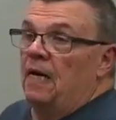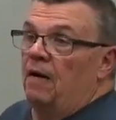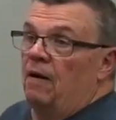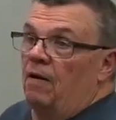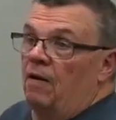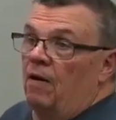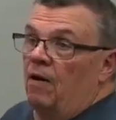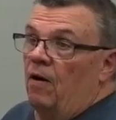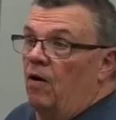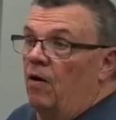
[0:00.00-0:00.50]

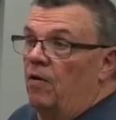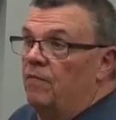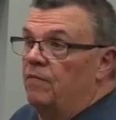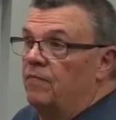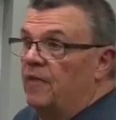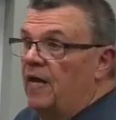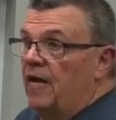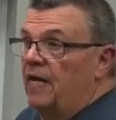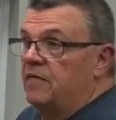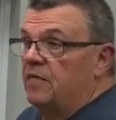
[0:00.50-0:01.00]
Uh, or
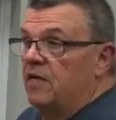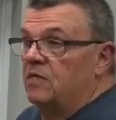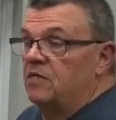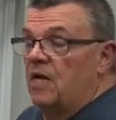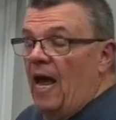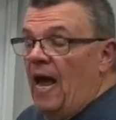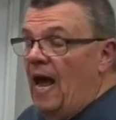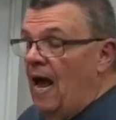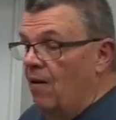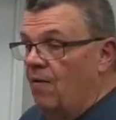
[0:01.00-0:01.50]
they just
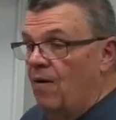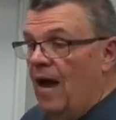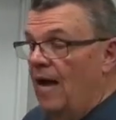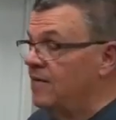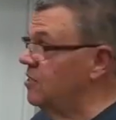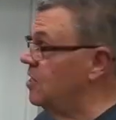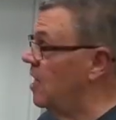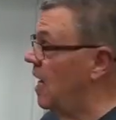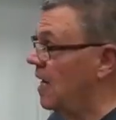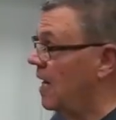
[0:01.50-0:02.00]
outright
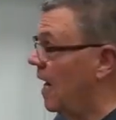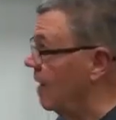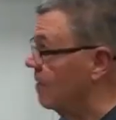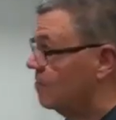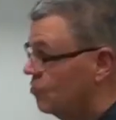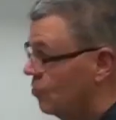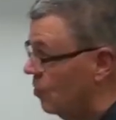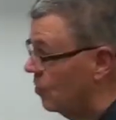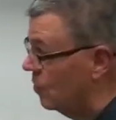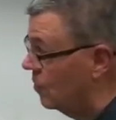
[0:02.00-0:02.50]
say it ain't
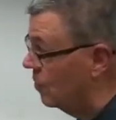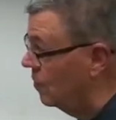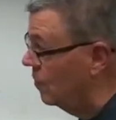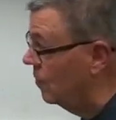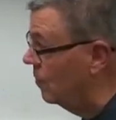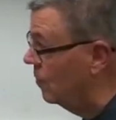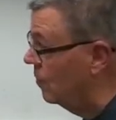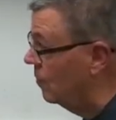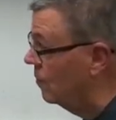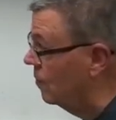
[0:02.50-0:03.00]
true.
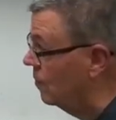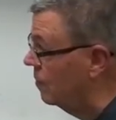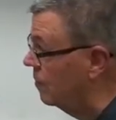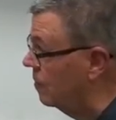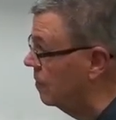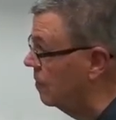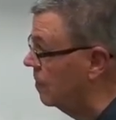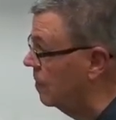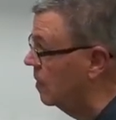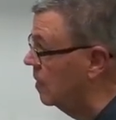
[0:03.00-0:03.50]

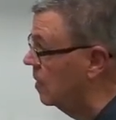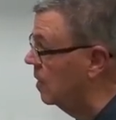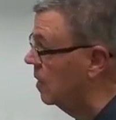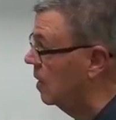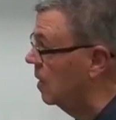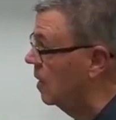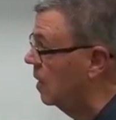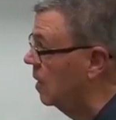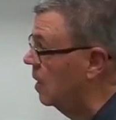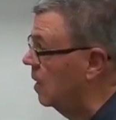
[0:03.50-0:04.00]
That's right.
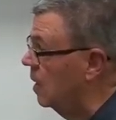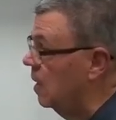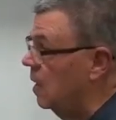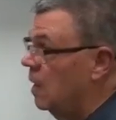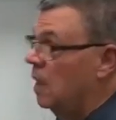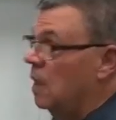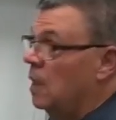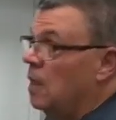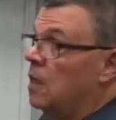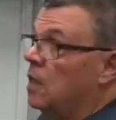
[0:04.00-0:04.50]

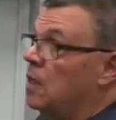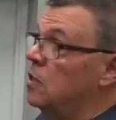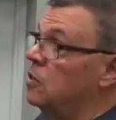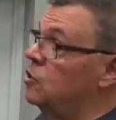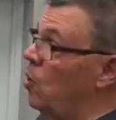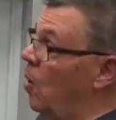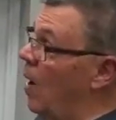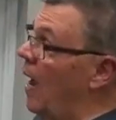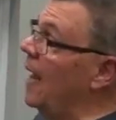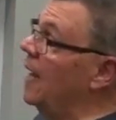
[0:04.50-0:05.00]

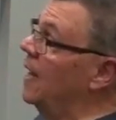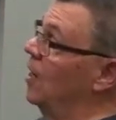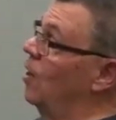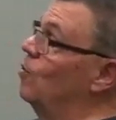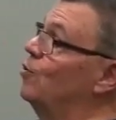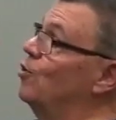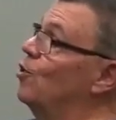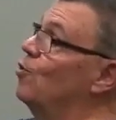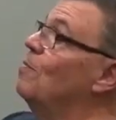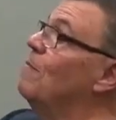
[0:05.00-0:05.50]
So I
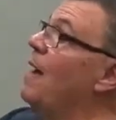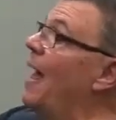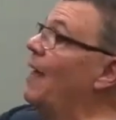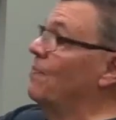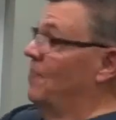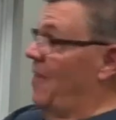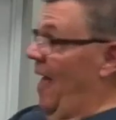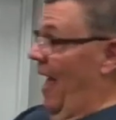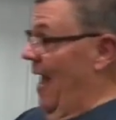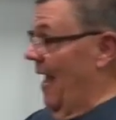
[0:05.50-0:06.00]
go do my
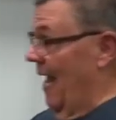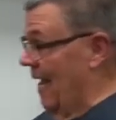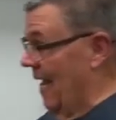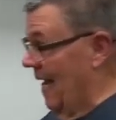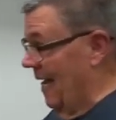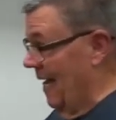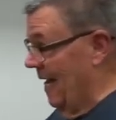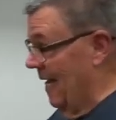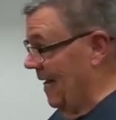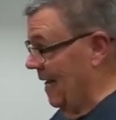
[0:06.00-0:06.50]
thing.
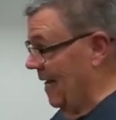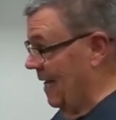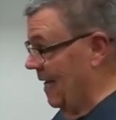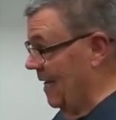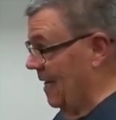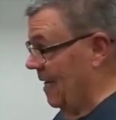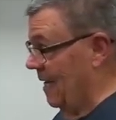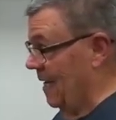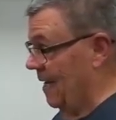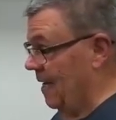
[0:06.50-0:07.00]

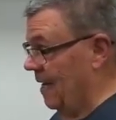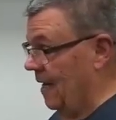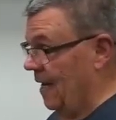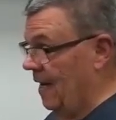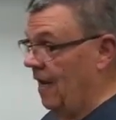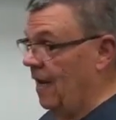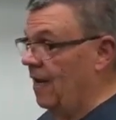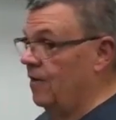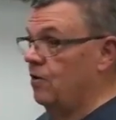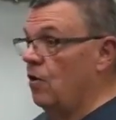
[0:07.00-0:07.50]

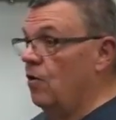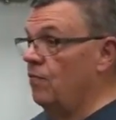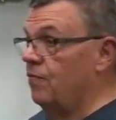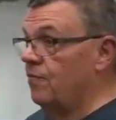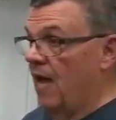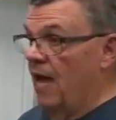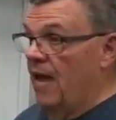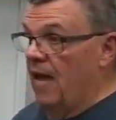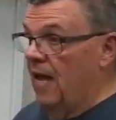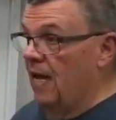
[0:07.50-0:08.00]
And your
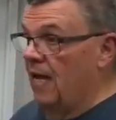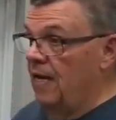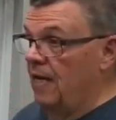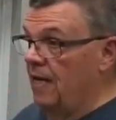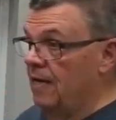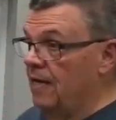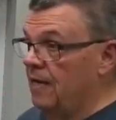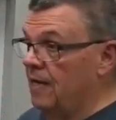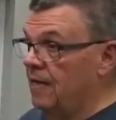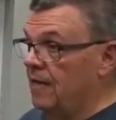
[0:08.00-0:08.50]
thing,
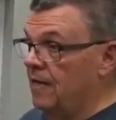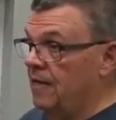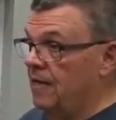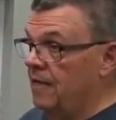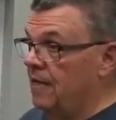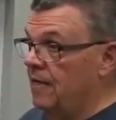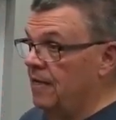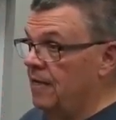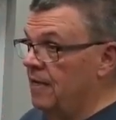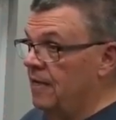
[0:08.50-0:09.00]

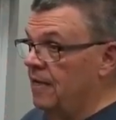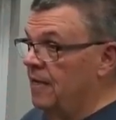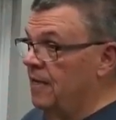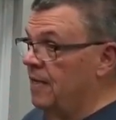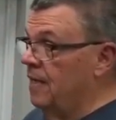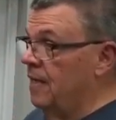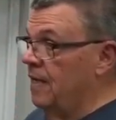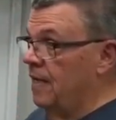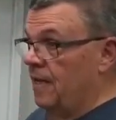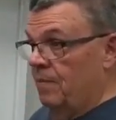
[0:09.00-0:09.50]

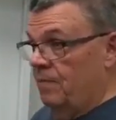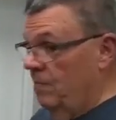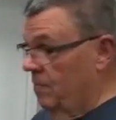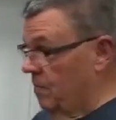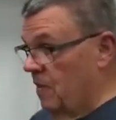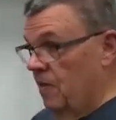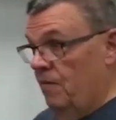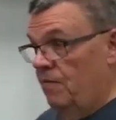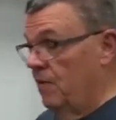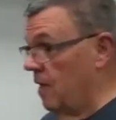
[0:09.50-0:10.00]
and
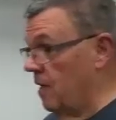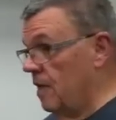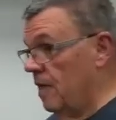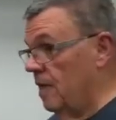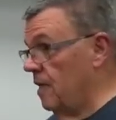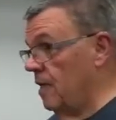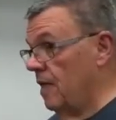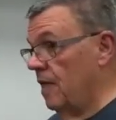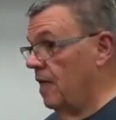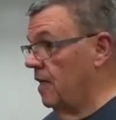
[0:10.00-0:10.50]
it,
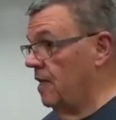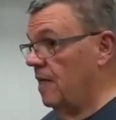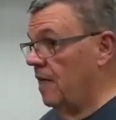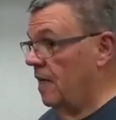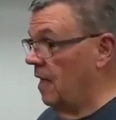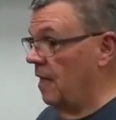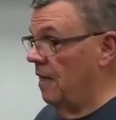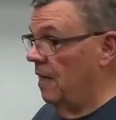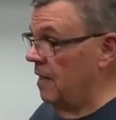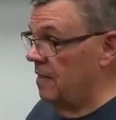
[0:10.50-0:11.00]
it,
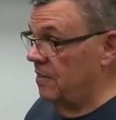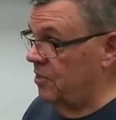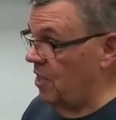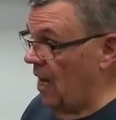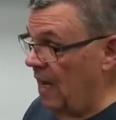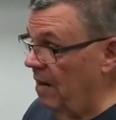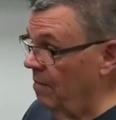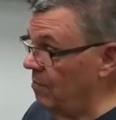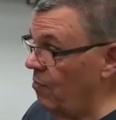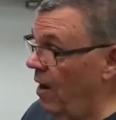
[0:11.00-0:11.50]
it,
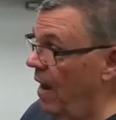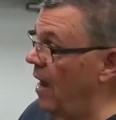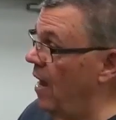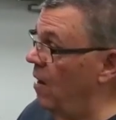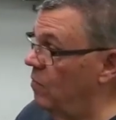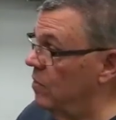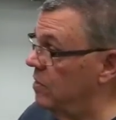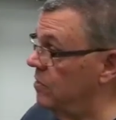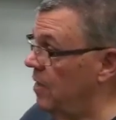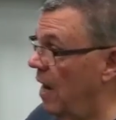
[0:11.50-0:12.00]
James
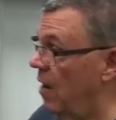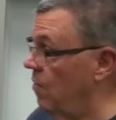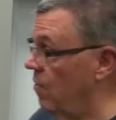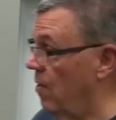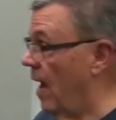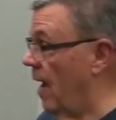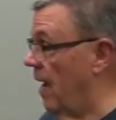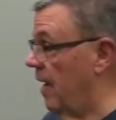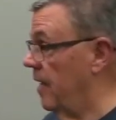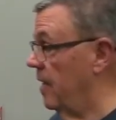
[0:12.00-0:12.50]
Brown was not
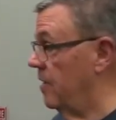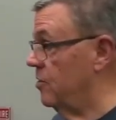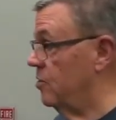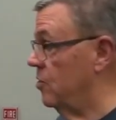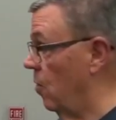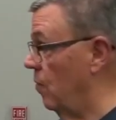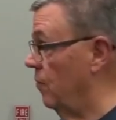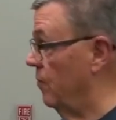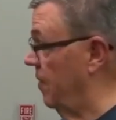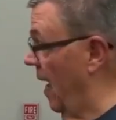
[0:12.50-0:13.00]
right. It's
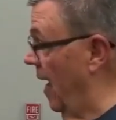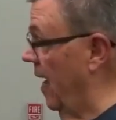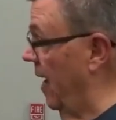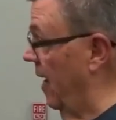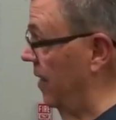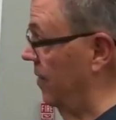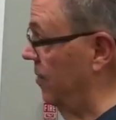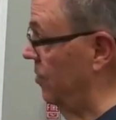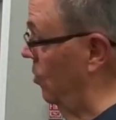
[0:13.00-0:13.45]
your thing.